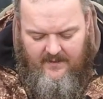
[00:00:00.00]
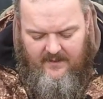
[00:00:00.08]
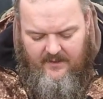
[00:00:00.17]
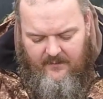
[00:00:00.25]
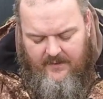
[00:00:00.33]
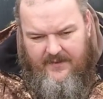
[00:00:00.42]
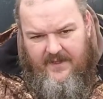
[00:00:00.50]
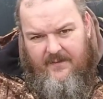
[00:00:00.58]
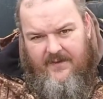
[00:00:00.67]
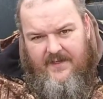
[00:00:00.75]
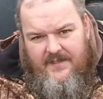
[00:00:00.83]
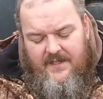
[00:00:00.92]
The one thing
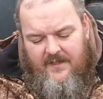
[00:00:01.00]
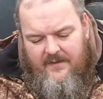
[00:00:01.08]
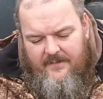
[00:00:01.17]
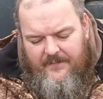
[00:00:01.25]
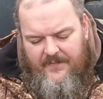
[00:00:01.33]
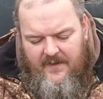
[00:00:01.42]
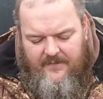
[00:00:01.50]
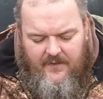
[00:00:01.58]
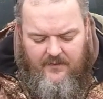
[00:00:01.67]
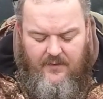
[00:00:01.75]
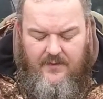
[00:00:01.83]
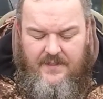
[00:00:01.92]
with this here, if you're
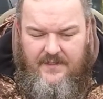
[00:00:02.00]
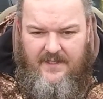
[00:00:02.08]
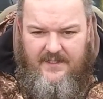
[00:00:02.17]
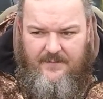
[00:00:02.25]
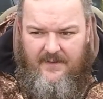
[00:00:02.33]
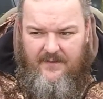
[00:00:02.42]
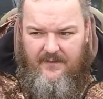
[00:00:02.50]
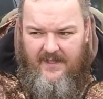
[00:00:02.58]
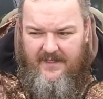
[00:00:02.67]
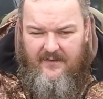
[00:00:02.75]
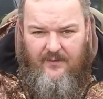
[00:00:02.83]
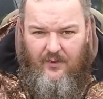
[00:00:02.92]
using this with
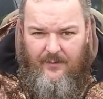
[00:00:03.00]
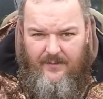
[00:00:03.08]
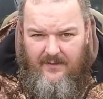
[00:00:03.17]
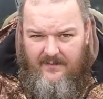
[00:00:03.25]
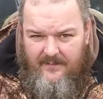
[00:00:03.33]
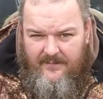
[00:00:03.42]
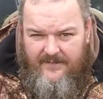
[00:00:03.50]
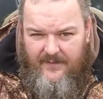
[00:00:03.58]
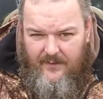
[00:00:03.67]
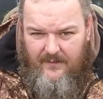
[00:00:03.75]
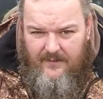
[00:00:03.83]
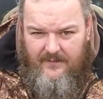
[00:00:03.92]
like normal
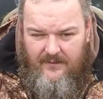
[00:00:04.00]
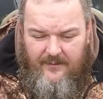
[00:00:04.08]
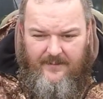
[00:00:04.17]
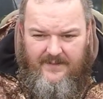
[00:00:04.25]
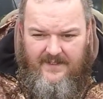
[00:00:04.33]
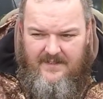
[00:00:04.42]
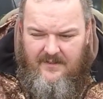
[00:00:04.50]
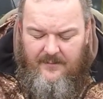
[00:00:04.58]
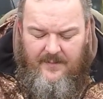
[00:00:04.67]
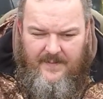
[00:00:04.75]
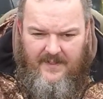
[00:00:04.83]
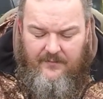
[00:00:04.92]
fuel, normal diesel,
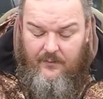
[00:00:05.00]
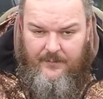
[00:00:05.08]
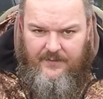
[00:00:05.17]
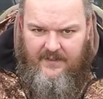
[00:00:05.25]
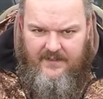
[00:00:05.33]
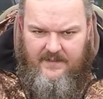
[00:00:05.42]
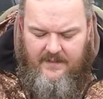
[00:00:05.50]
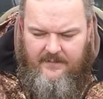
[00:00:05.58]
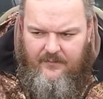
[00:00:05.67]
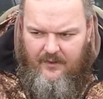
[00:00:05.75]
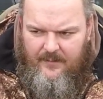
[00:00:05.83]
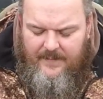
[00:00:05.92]
normal pet, don't put diesel on it,
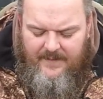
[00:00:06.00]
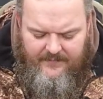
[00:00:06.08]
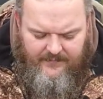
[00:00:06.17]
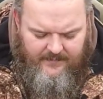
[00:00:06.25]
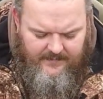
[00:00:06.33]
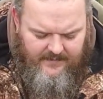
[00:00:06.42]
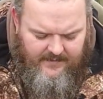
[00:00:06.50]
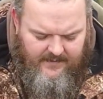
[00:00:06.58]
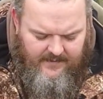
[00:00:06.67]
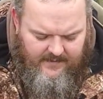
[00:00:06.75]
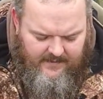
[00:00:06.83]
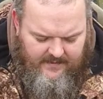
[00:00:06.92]
normal petrol,
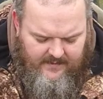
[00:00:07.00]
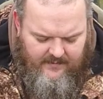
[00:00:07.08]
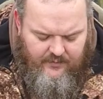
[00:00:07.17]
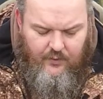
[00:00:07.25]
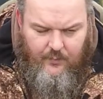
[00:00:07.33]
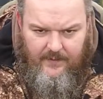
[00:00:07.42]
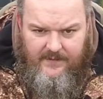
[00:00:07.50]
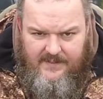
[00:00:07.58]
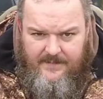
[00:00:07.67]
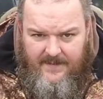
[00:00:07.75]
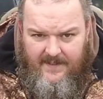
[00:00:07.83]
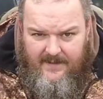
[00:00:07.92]
you will
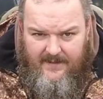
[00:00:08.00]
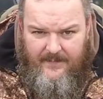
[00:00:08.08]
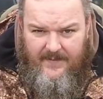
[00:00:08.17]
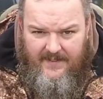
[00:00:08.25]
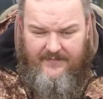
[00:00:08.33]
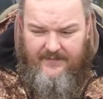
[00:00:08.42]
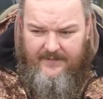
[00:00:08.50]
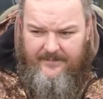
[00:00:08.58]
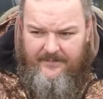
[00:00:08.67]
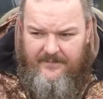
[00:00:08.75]
smell the petrol.